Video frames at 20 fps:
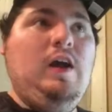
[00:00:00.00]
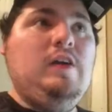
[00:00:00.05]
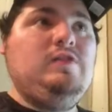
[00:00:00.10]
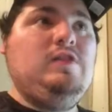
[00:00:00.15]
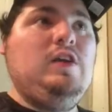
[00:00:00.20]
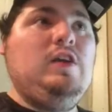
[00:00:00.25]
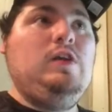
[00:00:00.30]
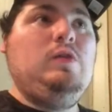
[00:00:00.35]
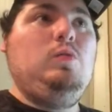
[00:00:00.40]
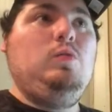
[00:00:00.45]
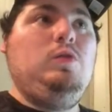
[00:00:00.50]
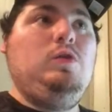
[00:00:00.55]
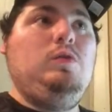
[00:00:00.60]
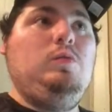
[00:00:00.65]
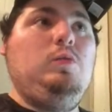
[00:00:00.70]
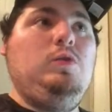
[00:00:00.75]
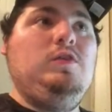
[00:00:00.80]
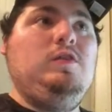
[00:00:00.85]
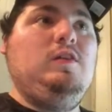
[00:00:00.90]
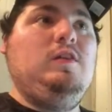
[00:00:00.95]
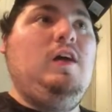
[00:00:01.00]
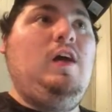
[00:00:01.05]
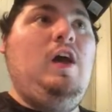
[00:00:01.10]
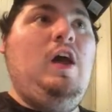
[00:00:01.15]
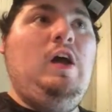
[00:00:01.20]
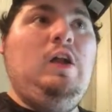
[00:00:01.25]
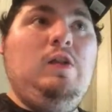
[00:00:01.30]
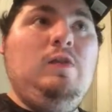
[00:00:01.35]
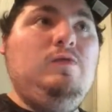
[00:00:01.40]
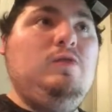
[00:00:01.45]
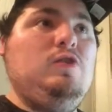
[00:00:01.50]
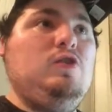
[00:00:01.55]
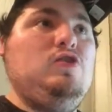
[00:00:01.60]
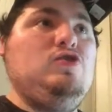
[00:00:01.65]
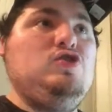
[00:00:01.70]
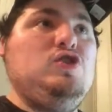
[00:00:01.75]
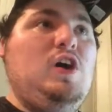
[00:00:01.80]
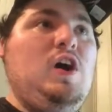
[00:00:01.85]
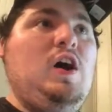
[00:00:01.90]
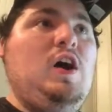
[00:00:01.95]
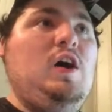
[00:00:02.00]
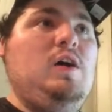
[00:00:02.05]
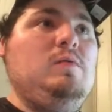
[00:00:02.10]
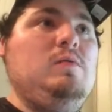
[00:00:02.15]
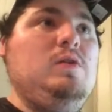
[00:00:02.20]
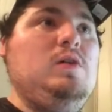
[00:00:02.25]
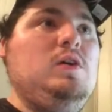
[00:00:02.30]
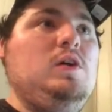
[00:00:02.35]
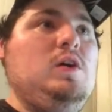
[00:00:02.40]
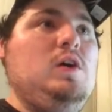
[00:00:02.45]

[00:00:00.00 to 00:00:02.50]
I think we, we did a hell of a good job.